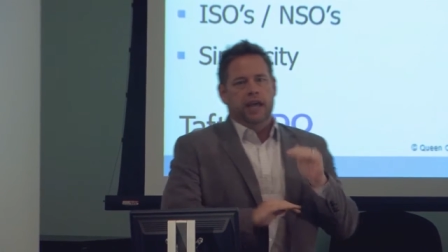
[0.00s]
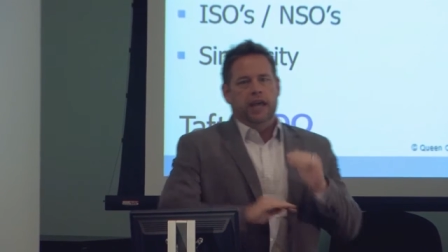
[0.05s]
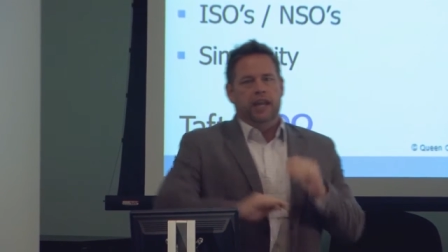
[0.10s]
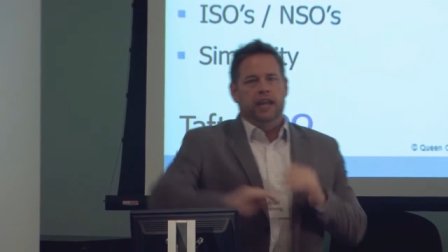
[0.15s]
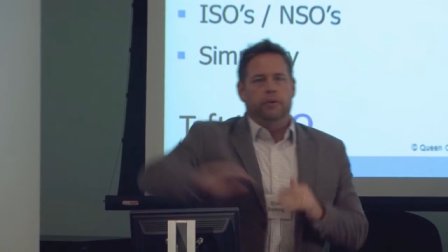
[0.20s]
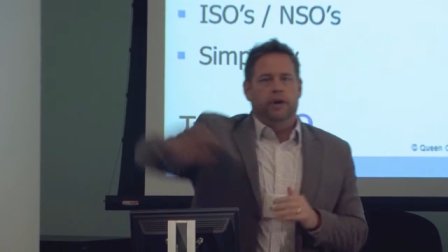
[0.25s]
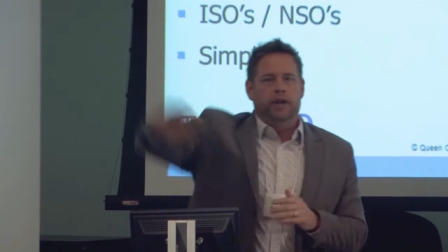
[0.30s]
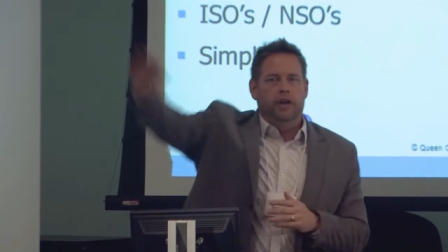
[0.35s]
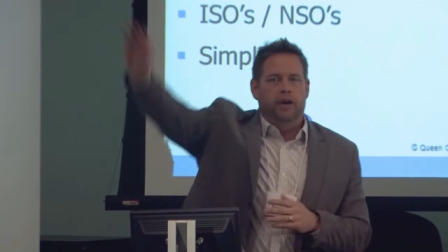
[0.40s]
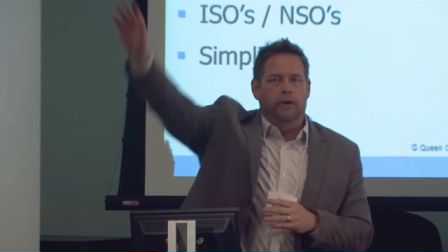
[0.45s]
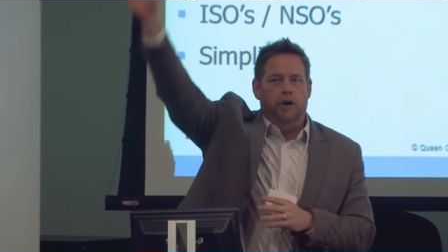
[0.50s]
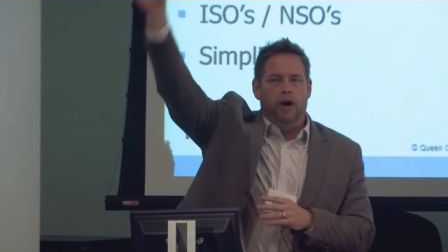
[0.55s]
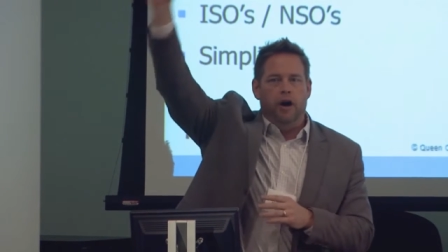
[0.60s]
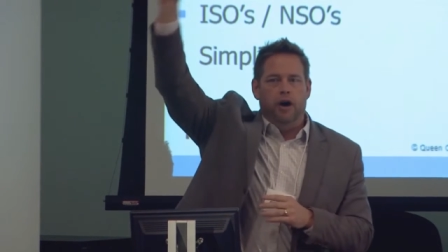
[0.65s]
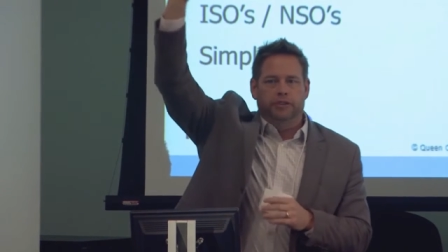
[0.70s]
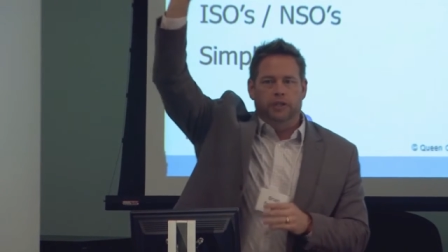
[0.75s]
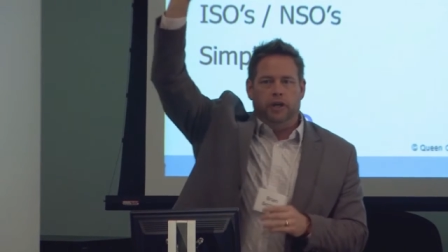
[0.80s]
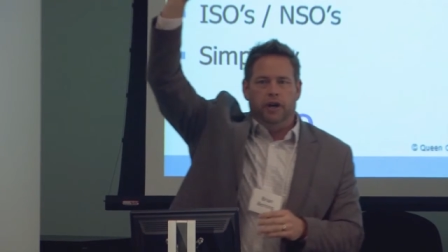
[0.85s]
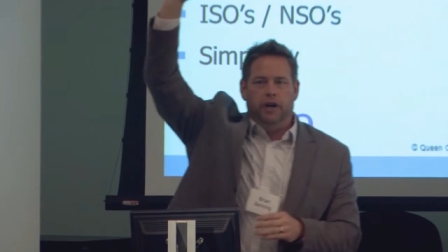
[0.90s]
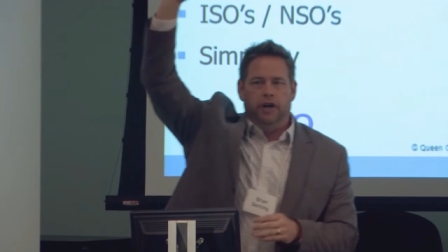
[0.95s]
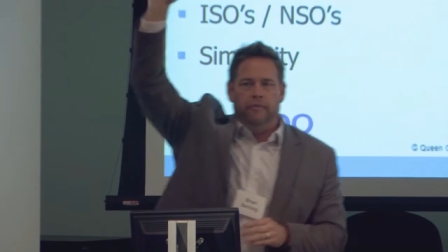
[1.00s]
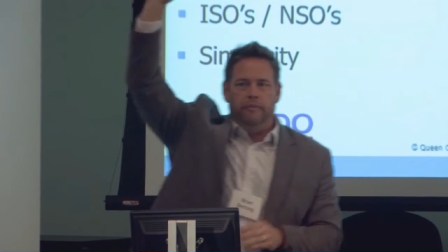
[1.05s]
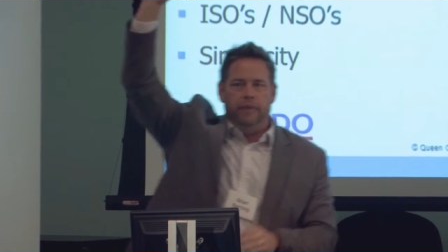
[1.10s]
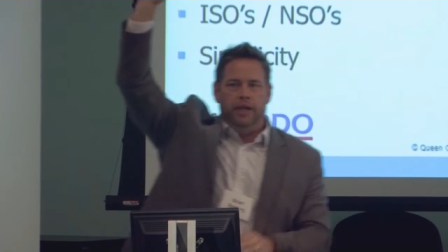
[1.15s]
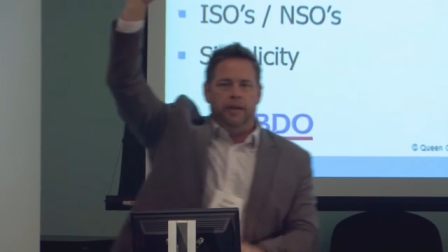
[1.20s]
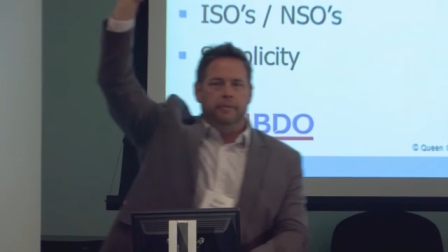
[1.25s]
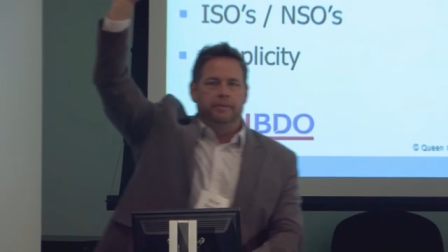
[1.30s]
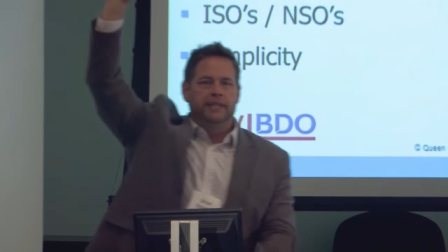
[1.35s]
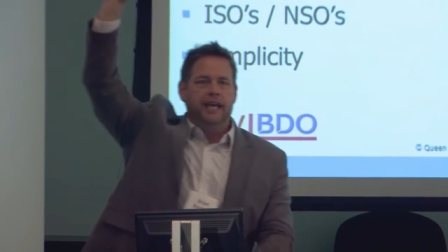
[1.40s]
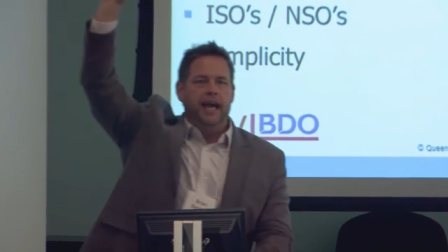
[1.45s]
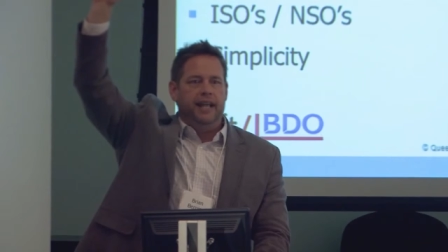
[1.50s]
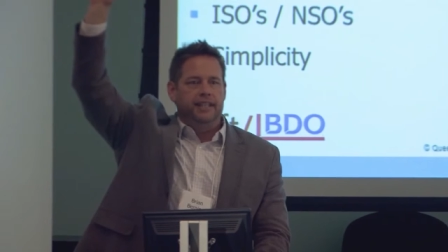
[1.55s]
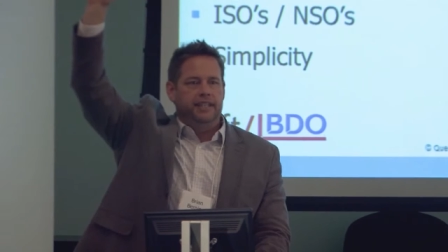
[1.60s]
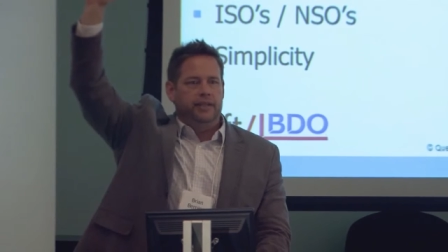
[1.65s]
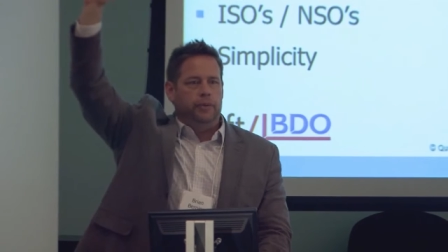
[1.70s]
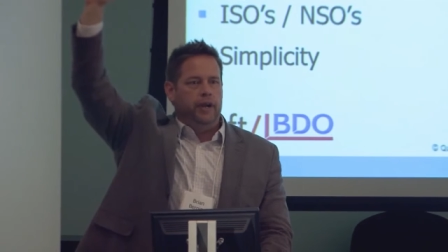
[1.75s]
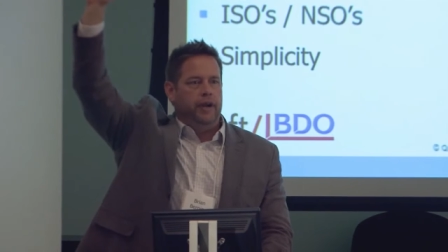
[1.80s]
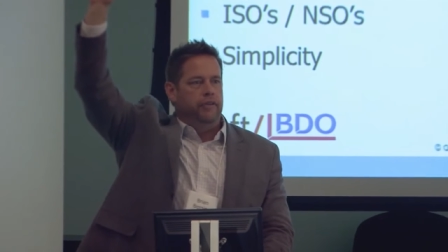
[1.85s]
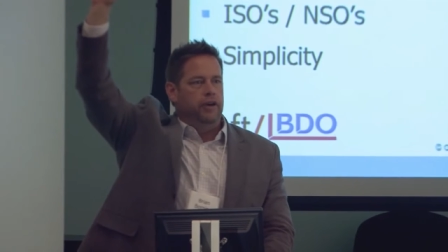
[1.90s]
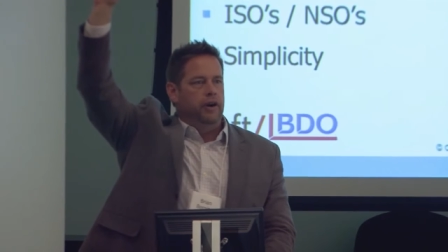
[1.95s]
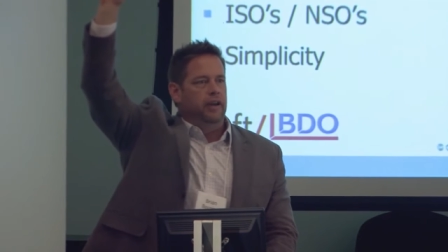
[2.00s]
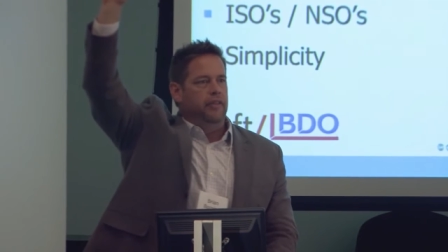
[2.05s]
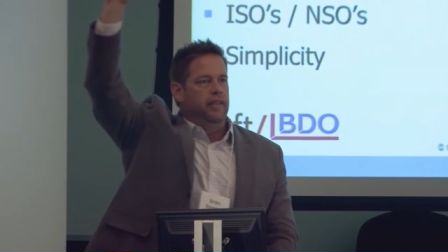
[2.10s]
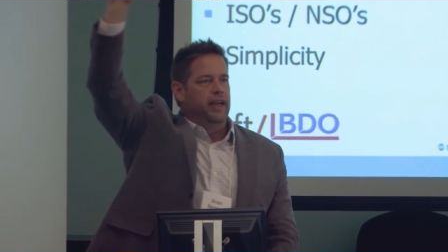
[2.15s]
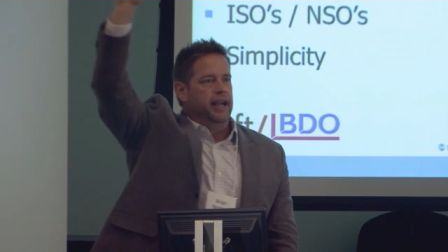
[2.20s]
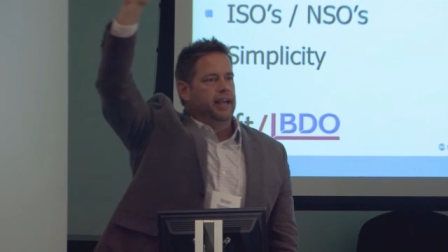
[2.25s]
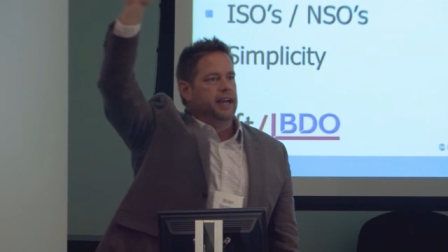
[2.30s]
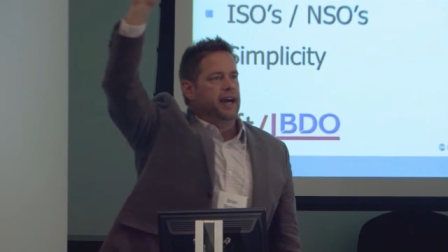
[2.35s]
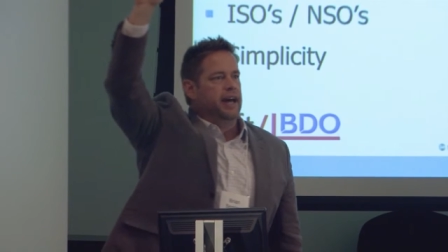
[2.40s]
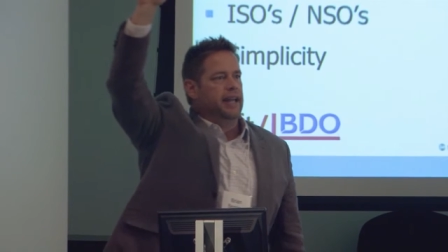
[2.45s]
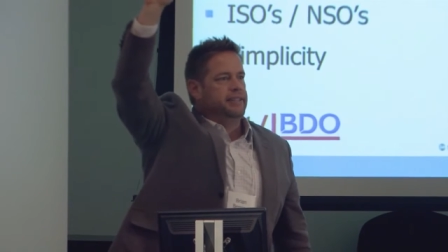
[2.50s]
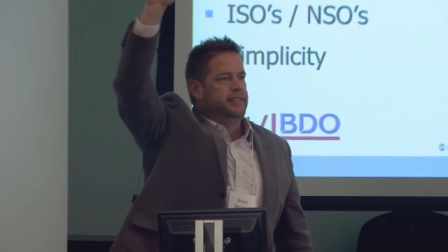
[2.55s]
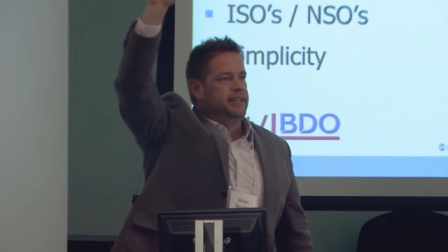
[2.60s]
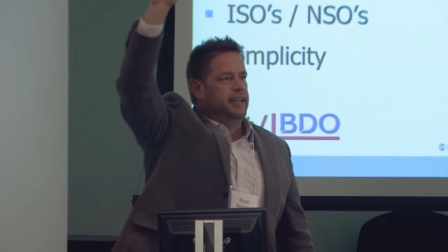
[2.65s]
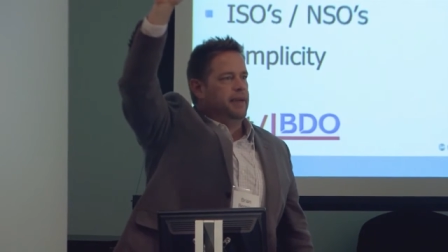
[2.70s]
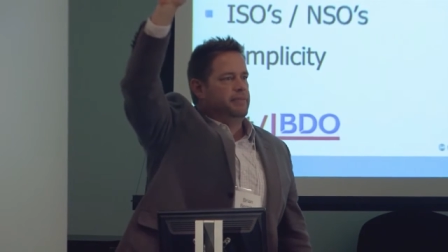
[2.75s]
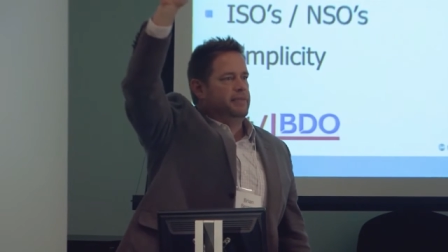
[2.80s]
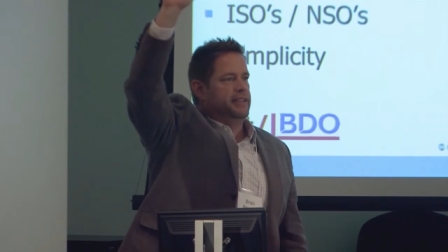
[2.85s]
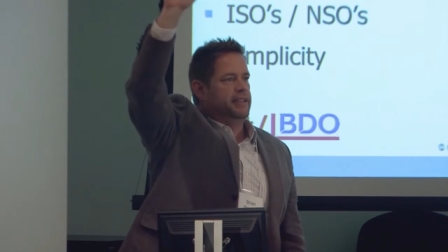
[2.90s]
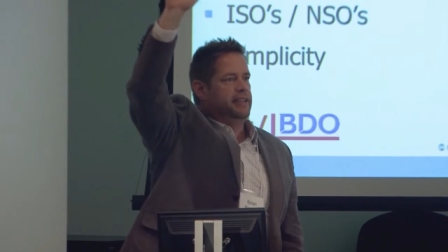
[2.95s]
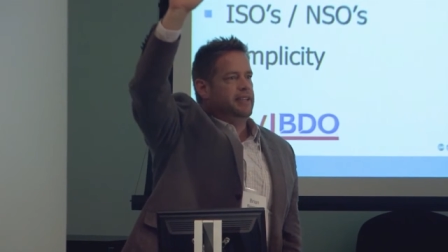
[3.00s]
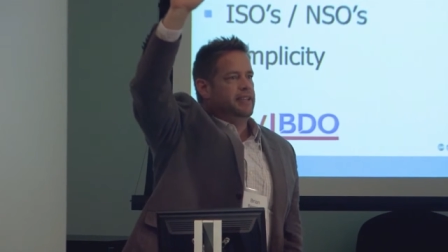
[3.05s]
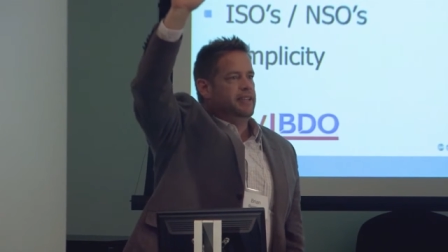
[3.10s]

Anyone know alternative minimum tax? Anyone ever heard of that concept?